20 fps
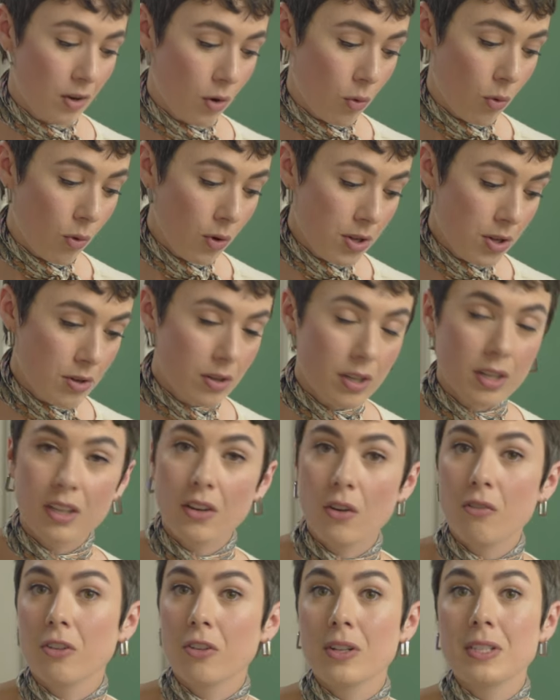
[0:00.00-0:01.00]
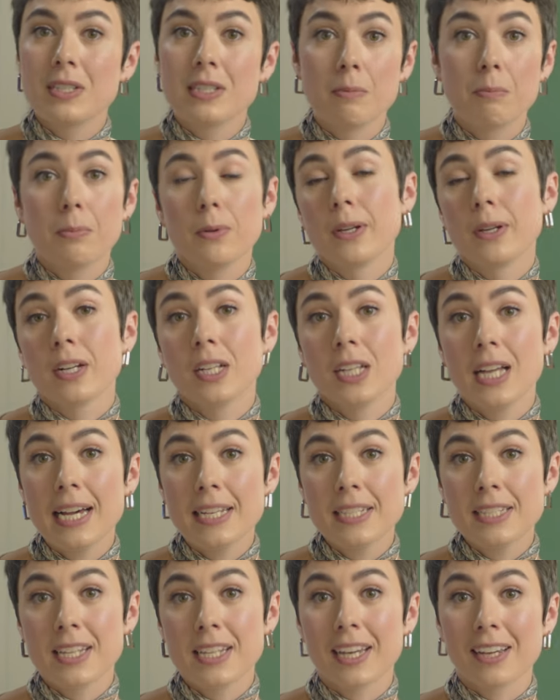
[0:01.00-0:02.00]
Or you can go very simple and
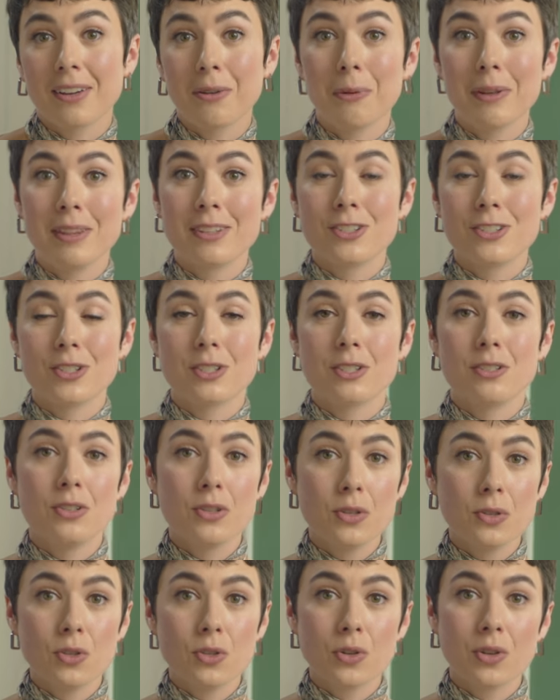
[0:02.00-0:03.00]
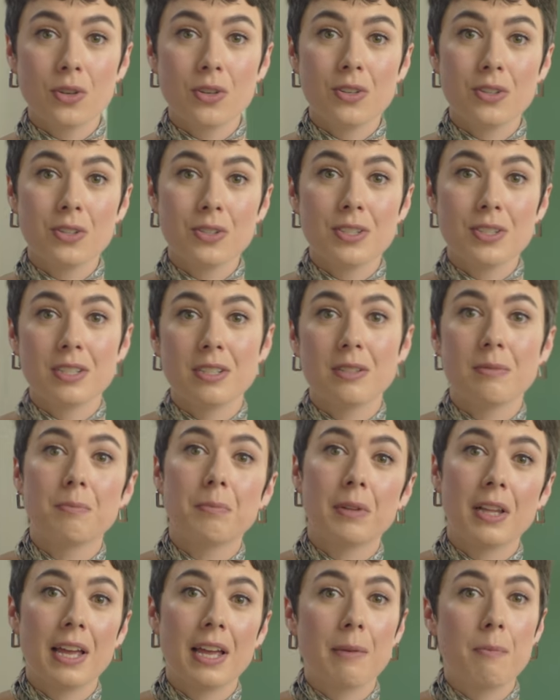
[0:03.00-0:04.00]
classic with just neutrals and
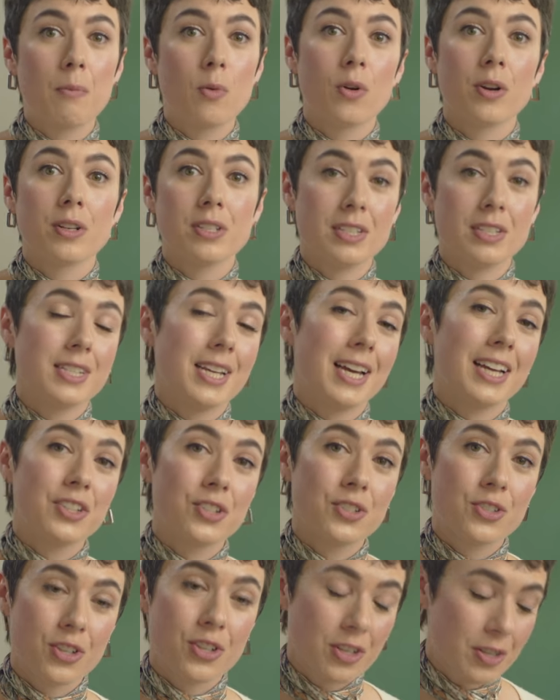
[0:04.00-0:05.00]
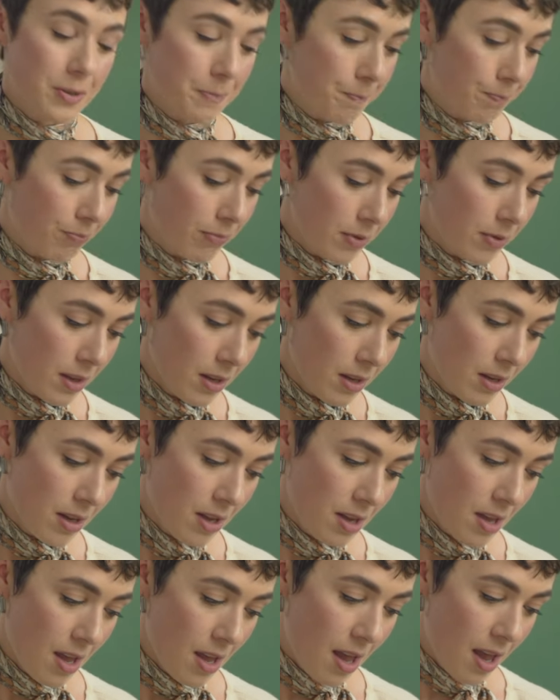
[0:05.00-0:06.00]
play more to texture.
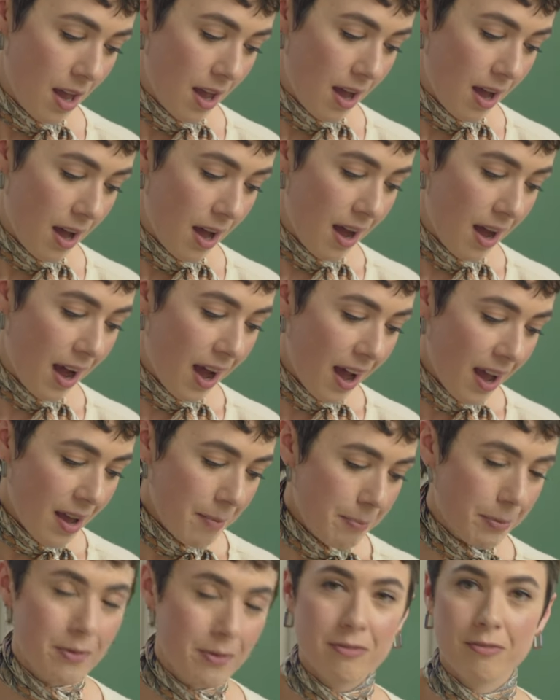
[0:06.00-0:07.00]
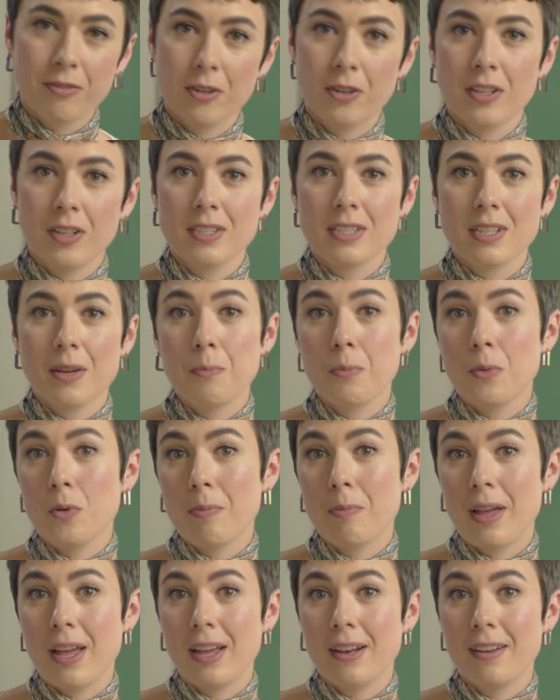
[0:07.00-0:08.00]
I prefer a simple
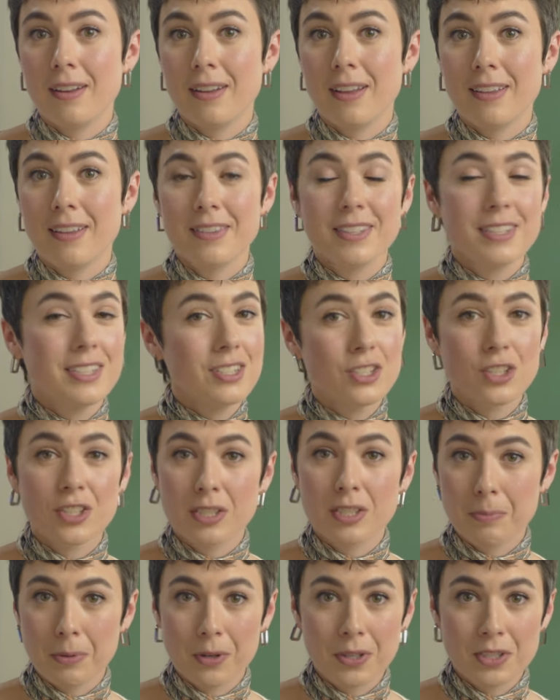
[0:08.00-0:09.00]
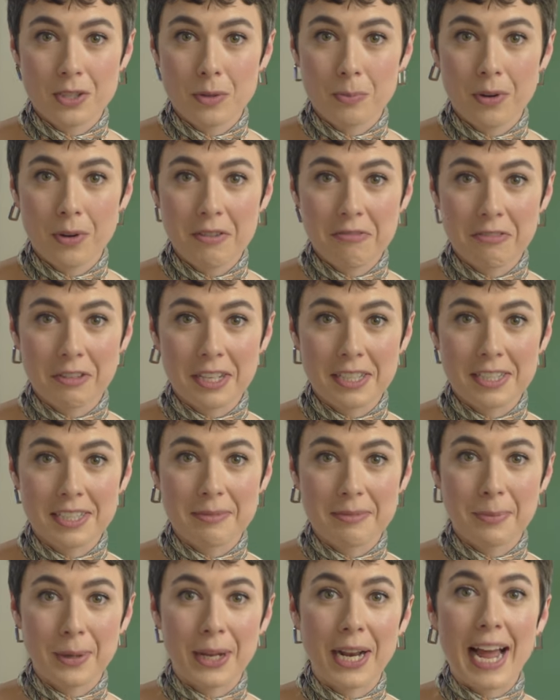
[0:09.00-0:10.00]
bed, and this is just a personal
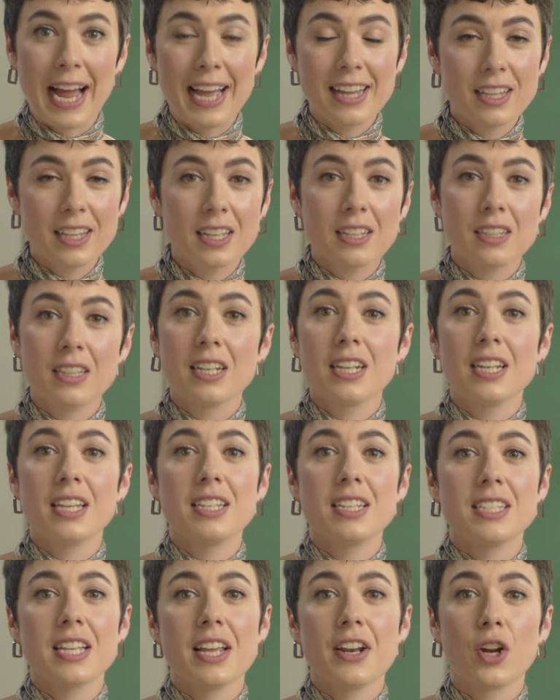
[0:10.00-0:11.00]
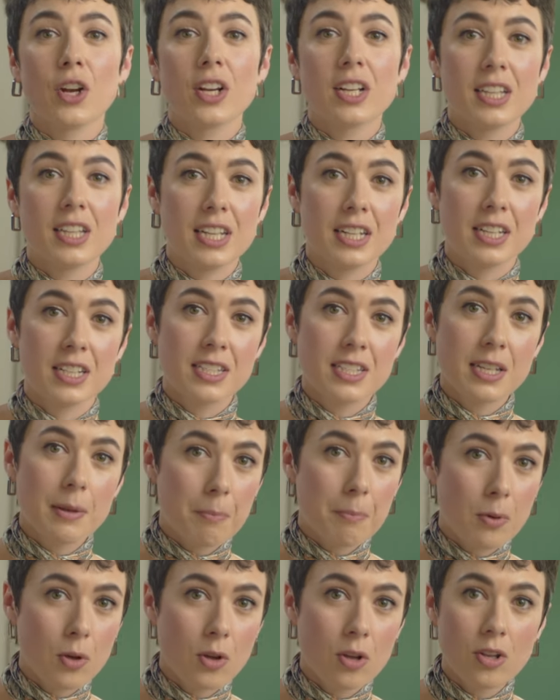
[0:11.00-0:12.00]
preference, but I like linens that are clean and
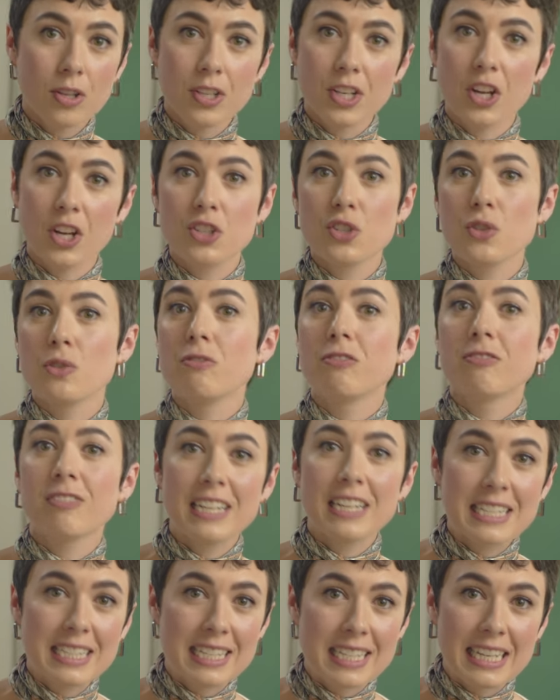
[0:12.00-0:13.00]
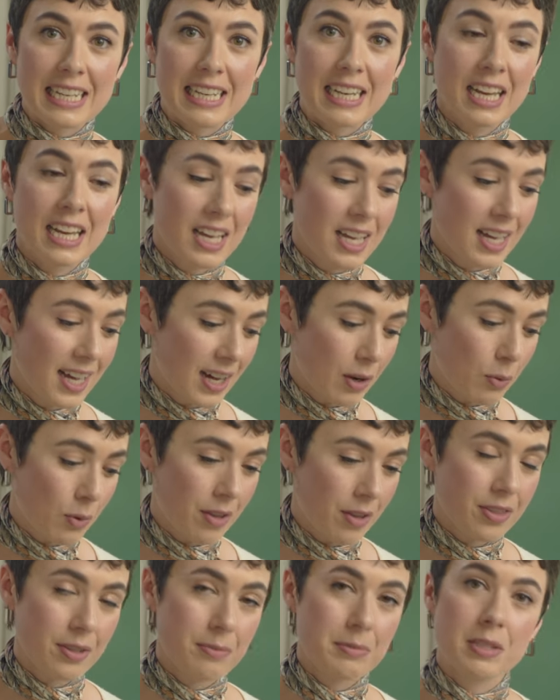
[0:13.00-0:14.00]
simple, not too fussy. I
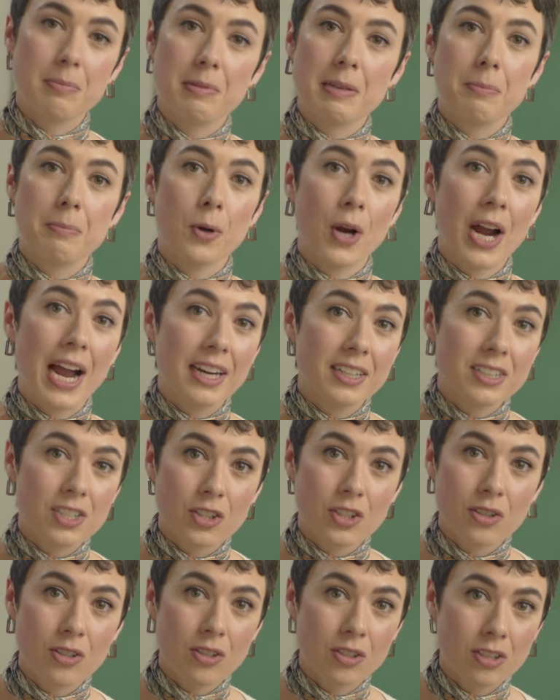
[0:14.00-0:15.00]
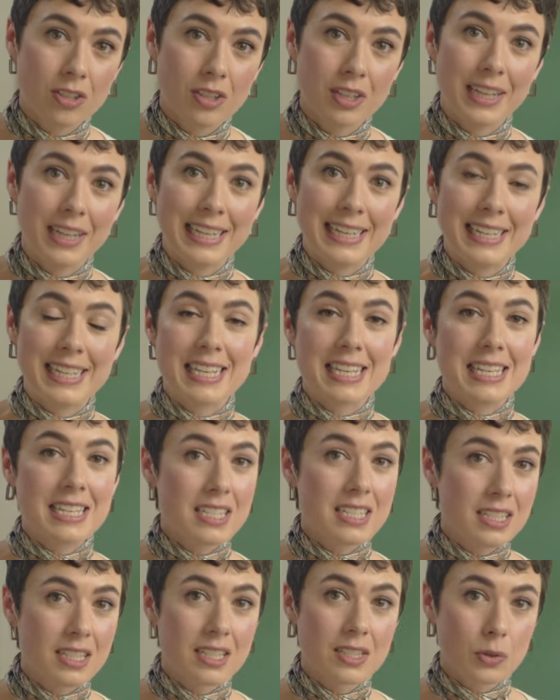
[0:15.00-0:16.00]
want them to be practical and
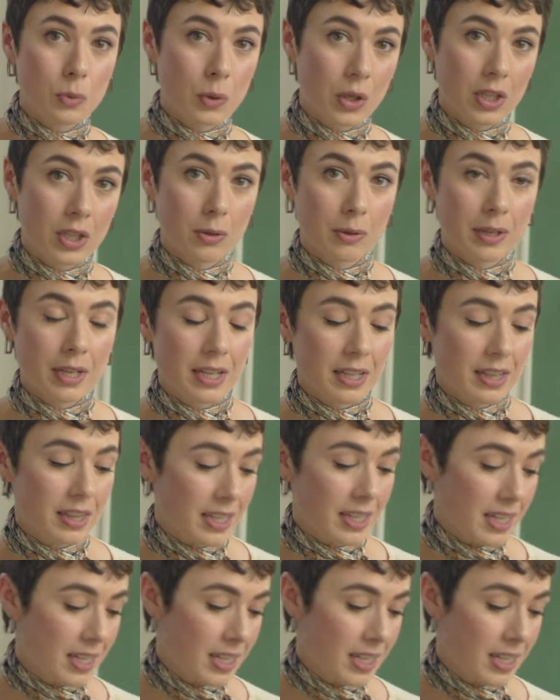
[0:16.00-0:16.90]
easy to work with.